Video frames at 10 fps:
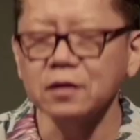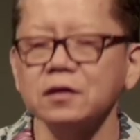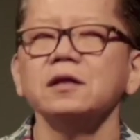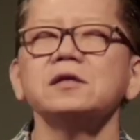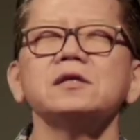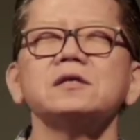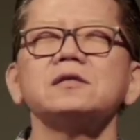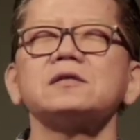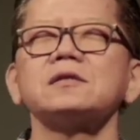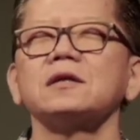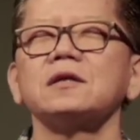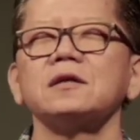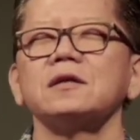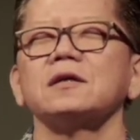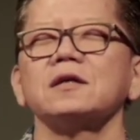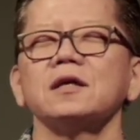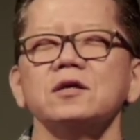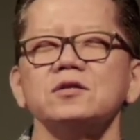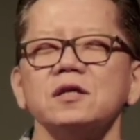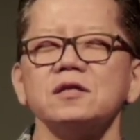is
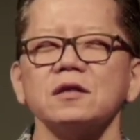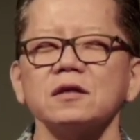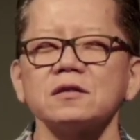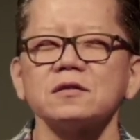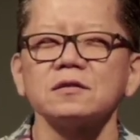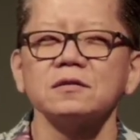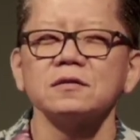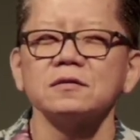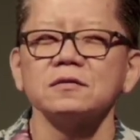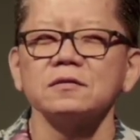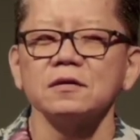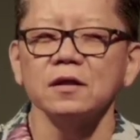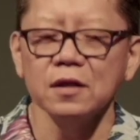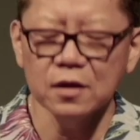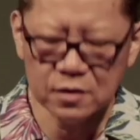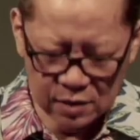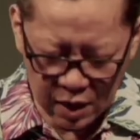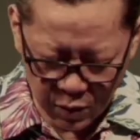King Jesus. In his name we